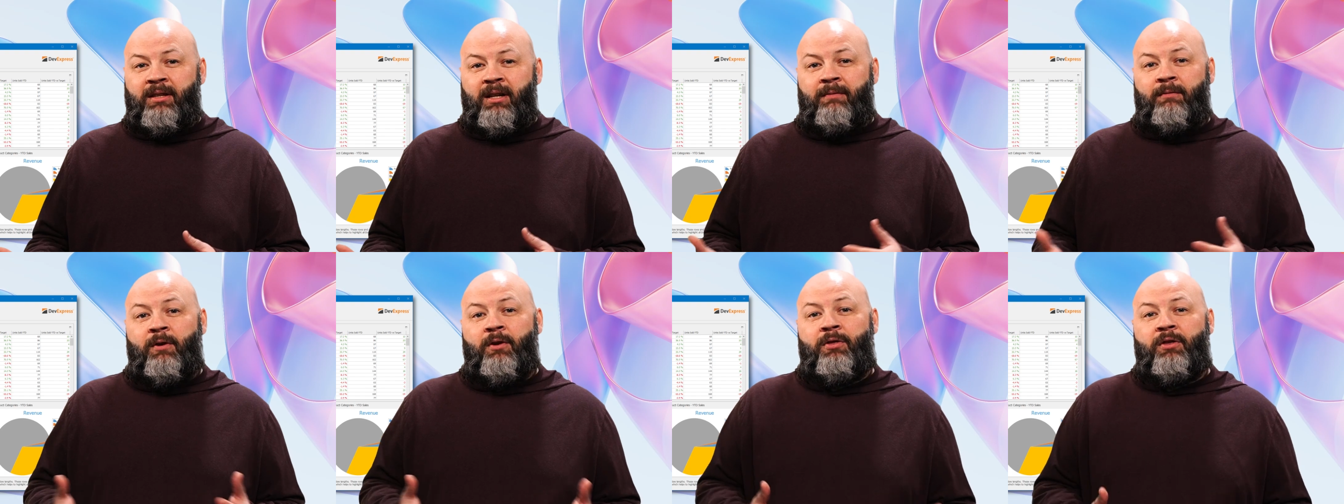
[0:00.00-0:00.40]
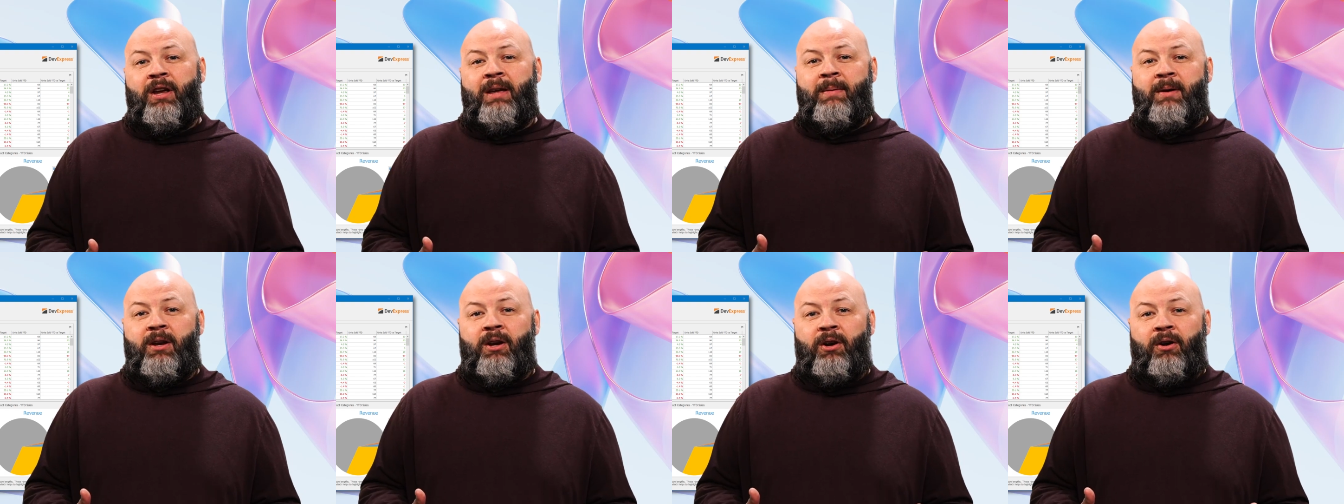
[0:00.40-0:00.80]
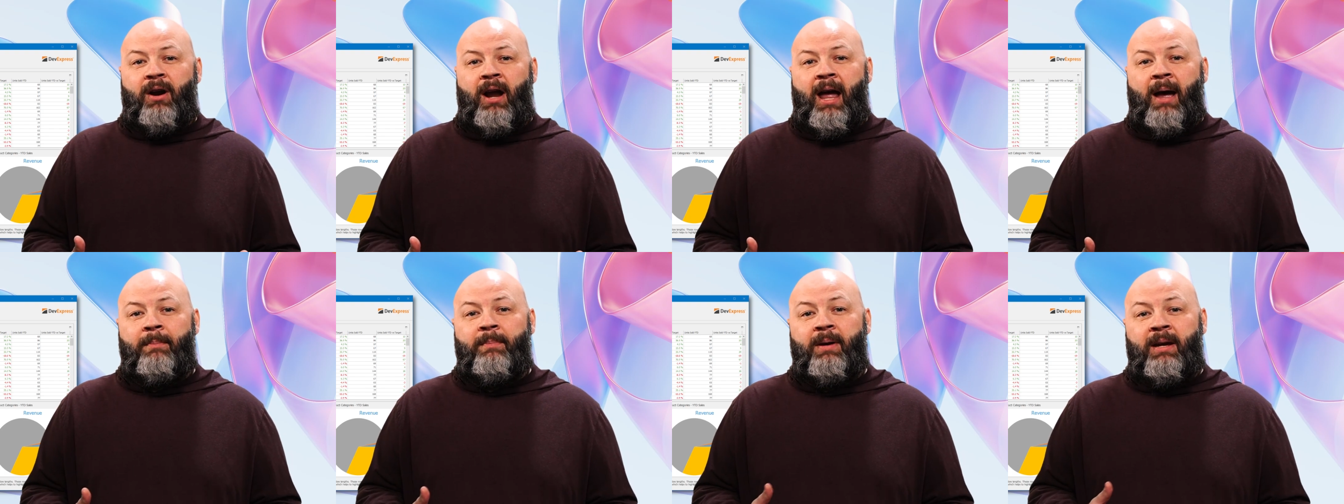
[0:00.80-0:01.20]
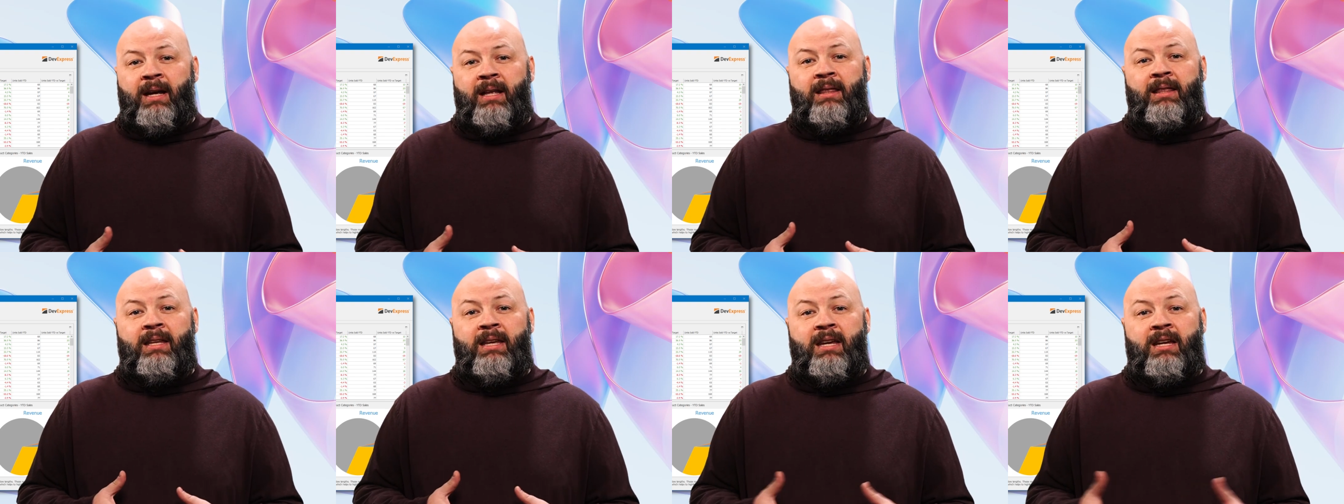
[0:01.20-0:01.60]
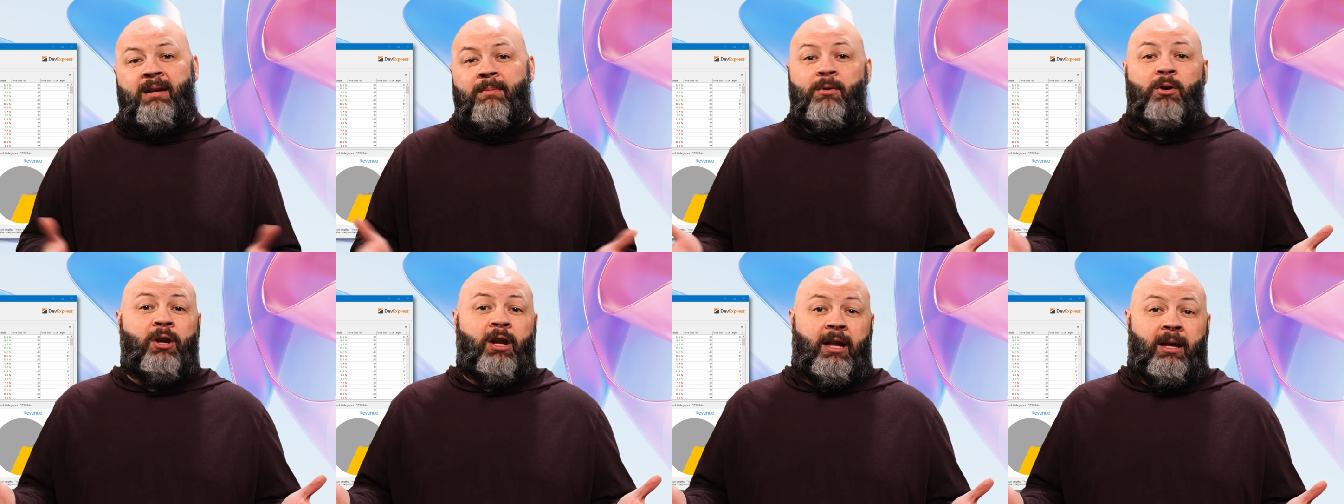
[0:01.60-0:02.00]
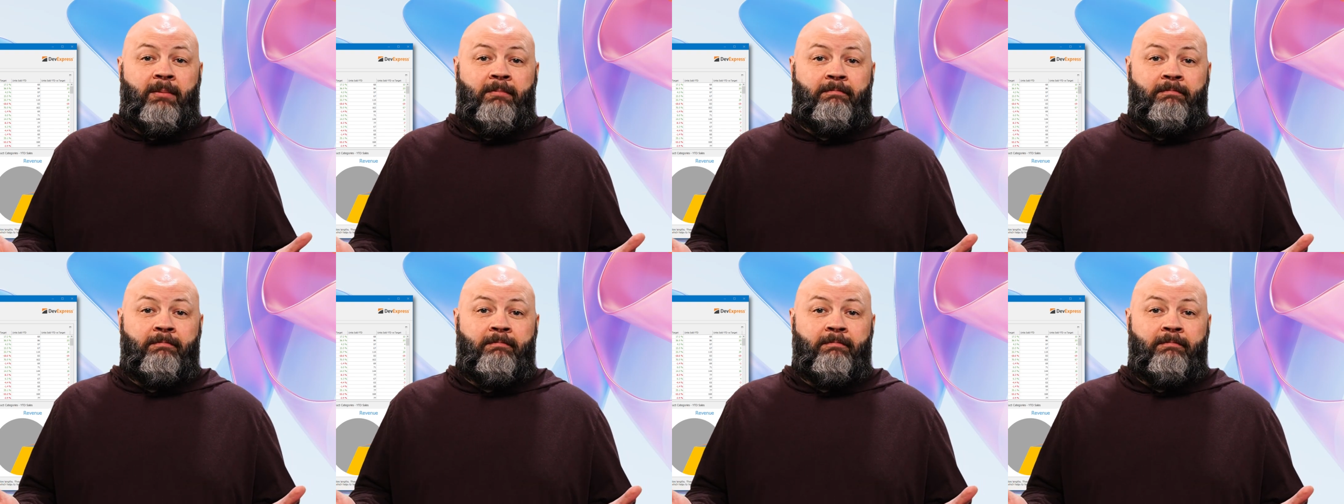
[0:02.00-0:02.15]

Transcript: there for theming your app in the community.